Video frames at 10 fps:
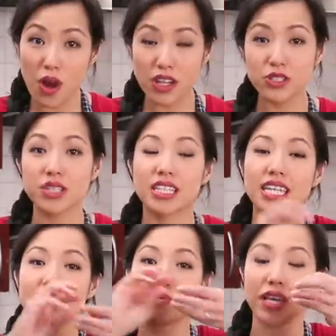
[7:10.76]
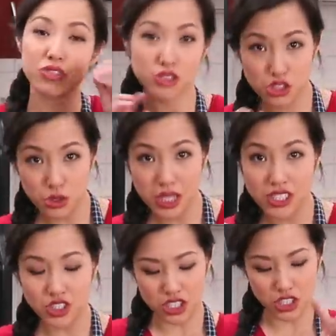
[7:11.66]
want, you can get some extra
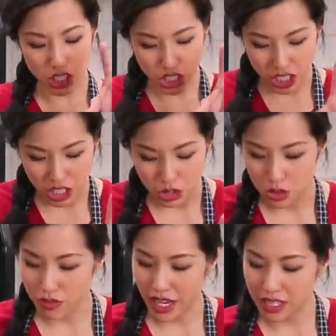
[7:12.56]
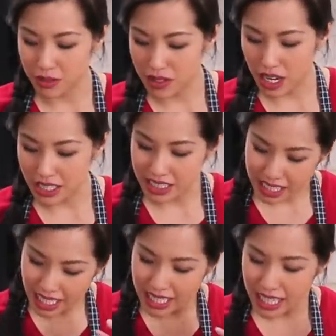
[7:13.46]
julienne ginger and do a final garnish, kind of